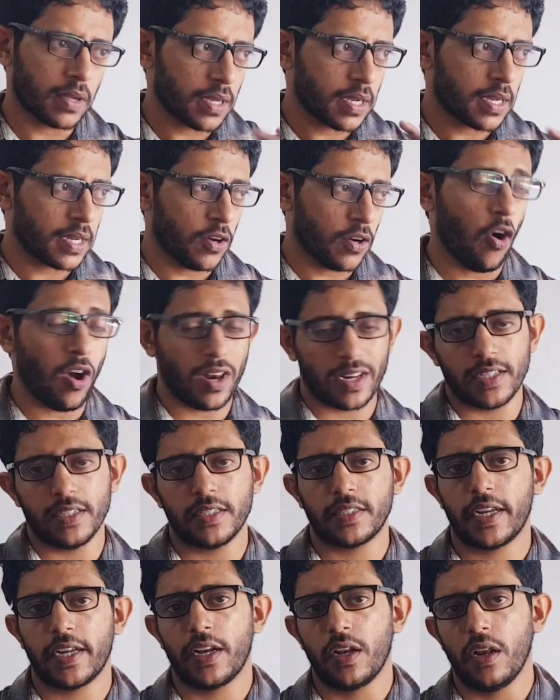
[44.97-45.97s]
whole
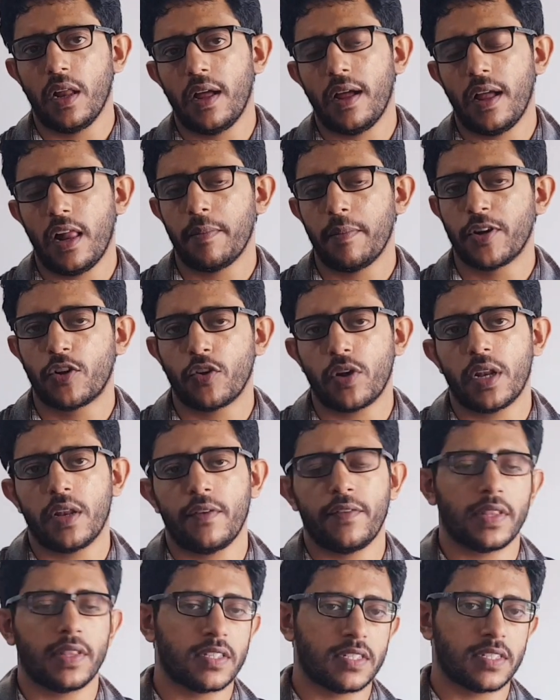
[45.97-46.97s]
content I will be doing
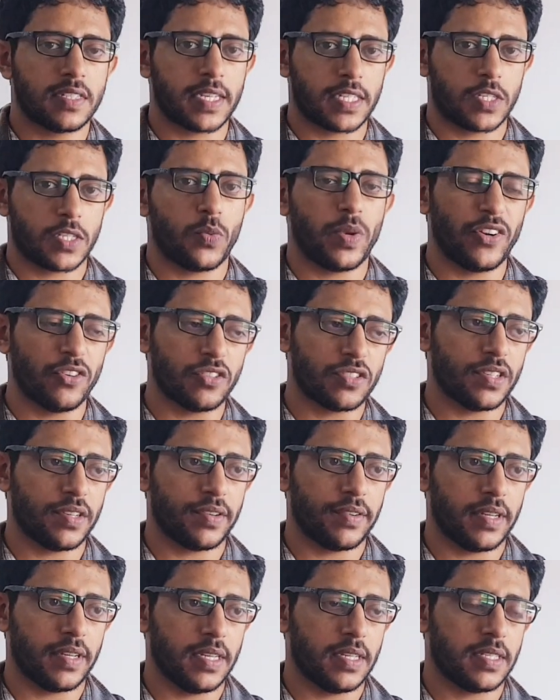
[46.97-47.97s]
with 6 videos
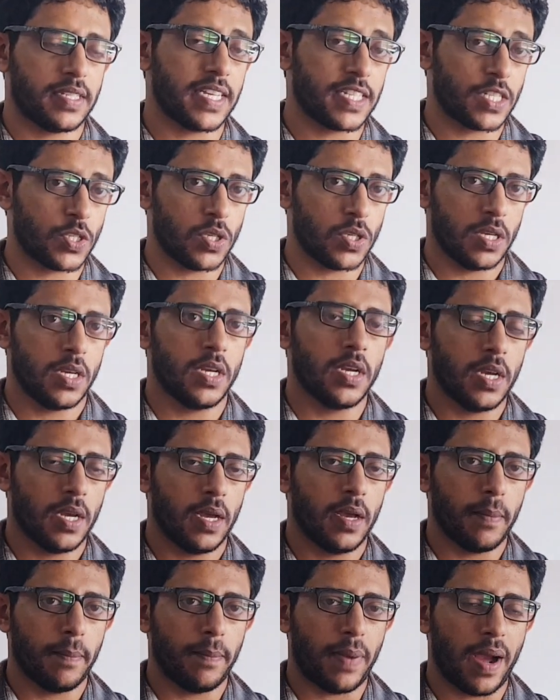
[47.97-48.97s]
here, 6
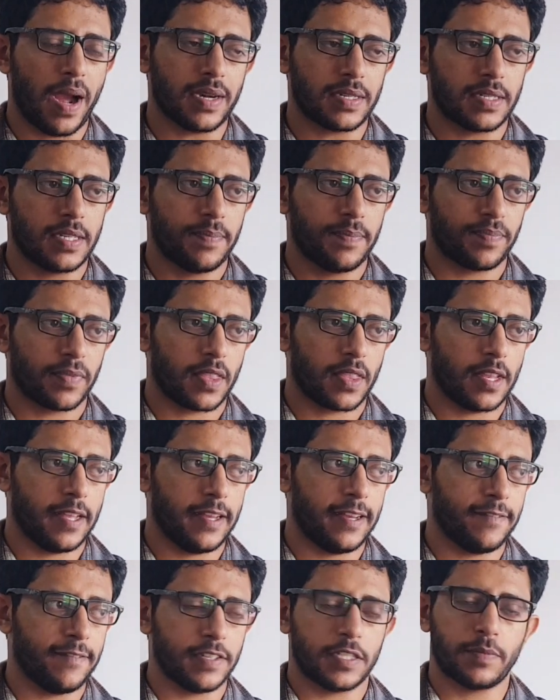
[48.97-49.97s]
parts.
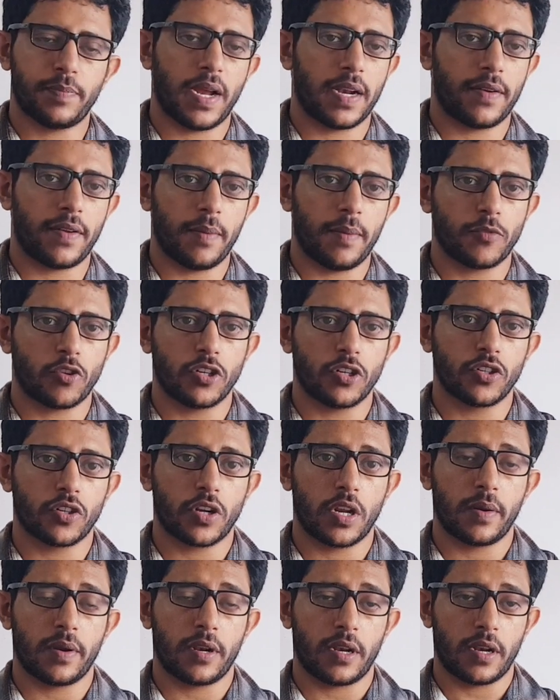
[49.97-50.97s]
First part I am
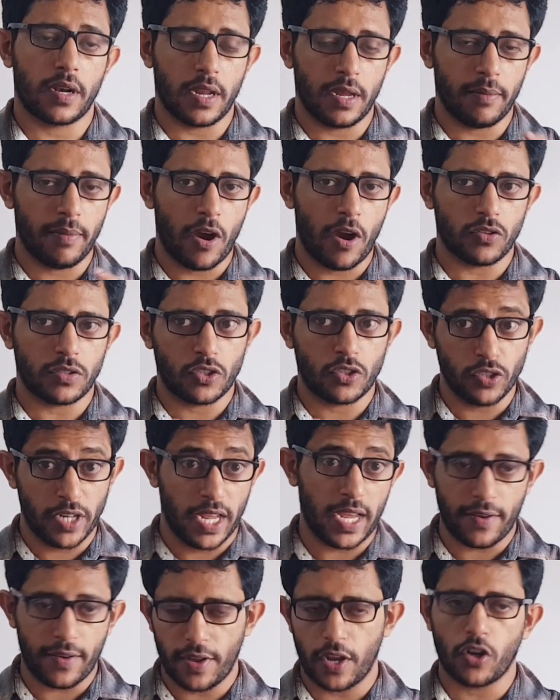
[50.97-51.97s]
talking about
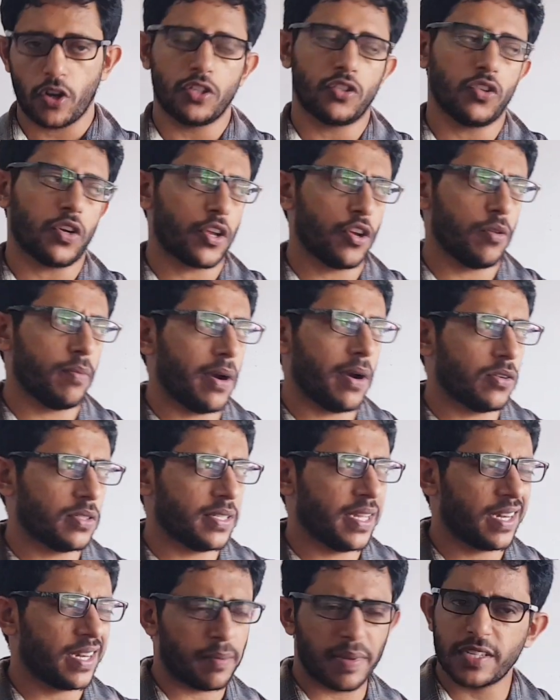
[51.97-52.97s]
today, we are going to talk about the
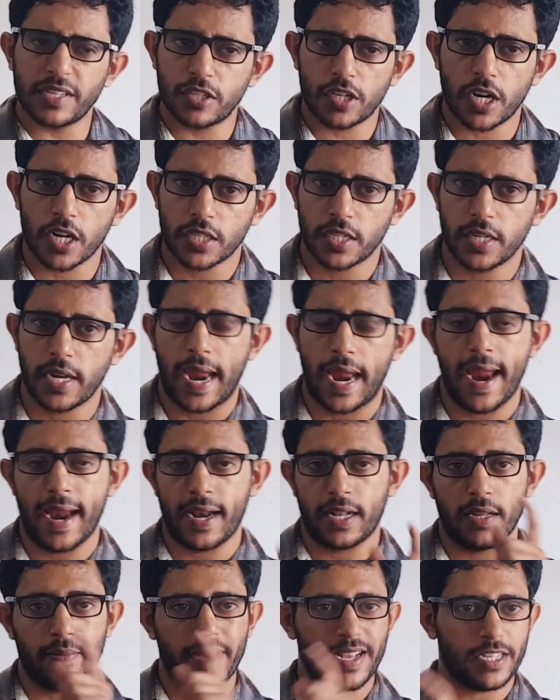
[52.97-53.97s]
atomic structure
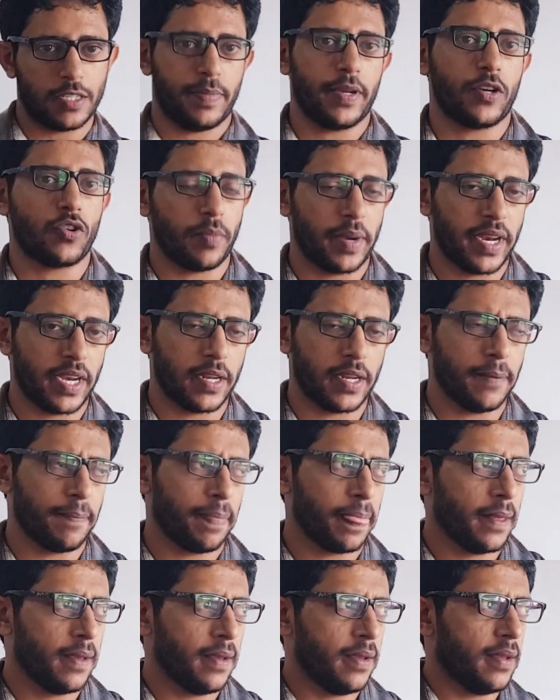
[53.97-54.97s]
and the mass spectrometer.
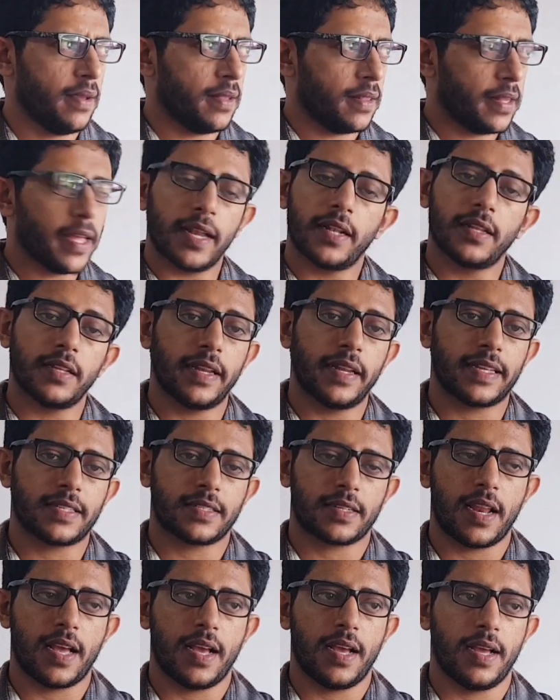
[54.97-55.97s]
Then the
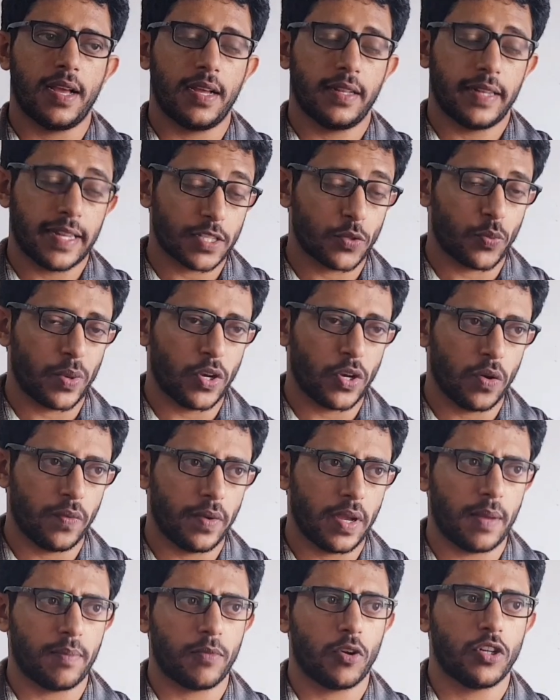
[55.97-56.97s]
next video we
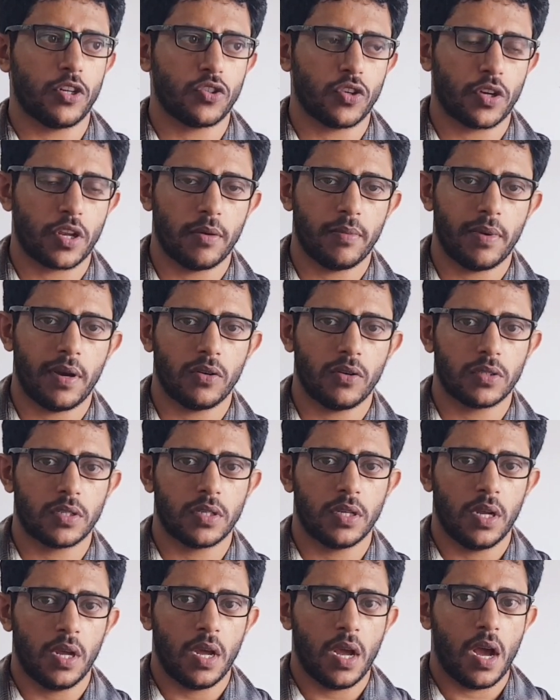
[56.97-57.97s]
are going to talk about
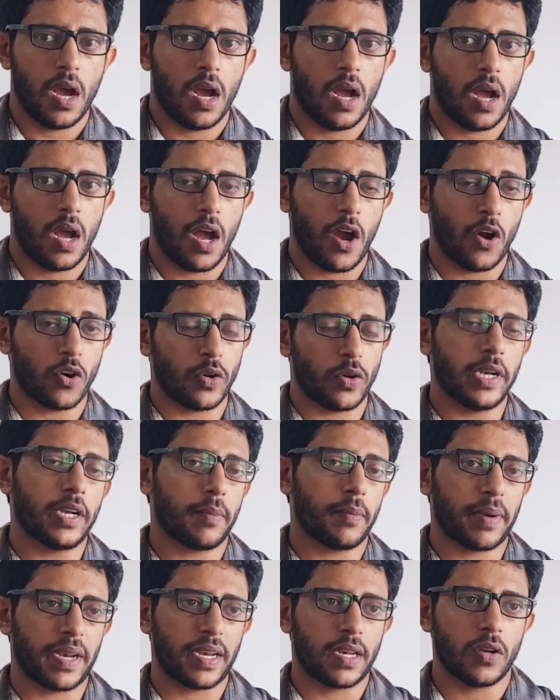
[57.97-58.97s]
how to
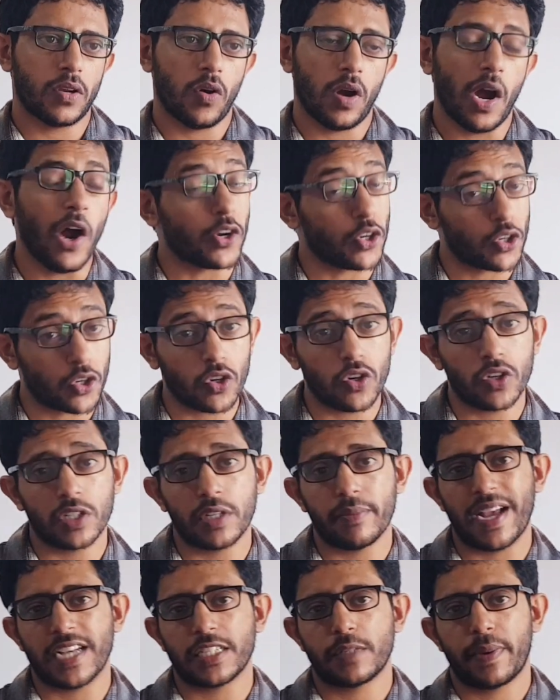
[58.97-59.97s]
interpret or how to draw the
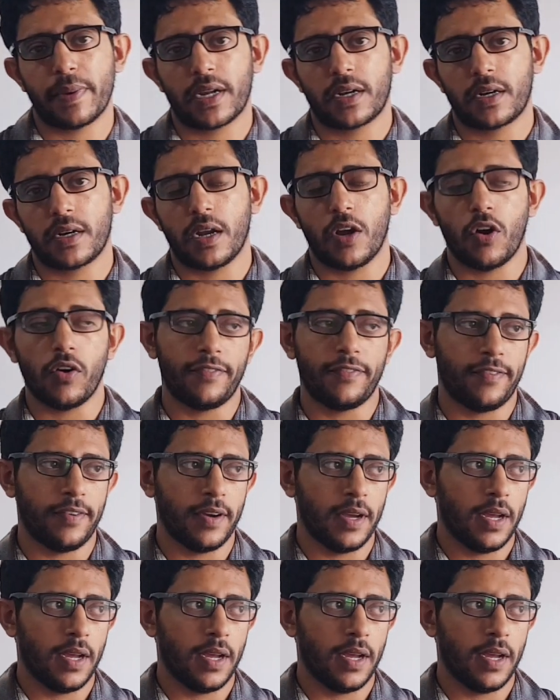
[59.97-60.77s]
mass spectra of